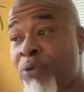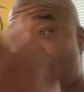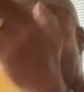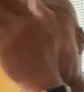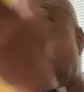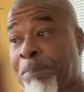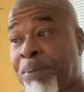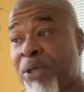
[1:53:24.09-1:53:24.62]
You
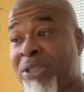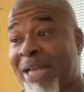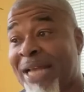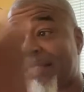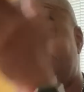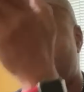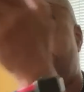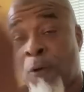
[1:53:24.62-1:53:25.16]
have to put that
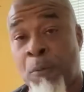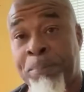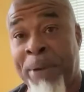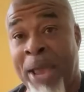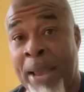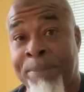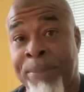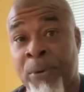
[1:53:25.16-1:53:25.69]
stuff on
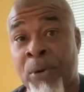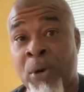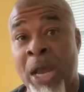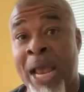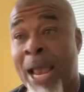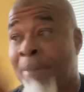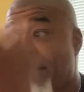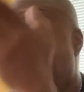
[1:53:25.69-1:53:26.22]
paper
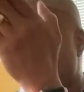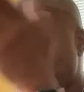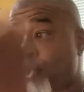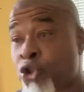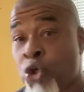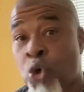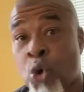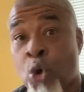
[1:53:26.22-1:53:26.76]
and make
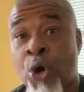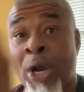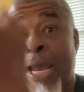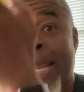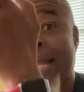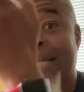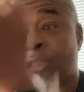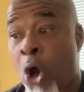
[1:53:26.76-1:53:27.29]
sure
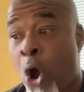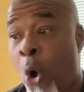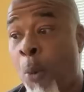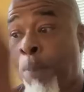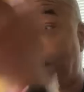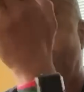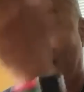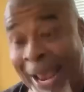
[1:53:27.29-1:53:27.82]
it's
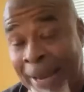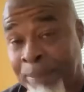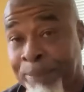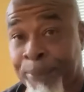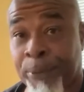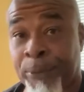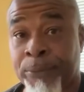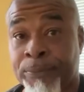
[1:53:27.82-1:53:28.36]
on
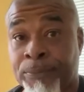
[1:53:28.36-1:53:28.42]
paper.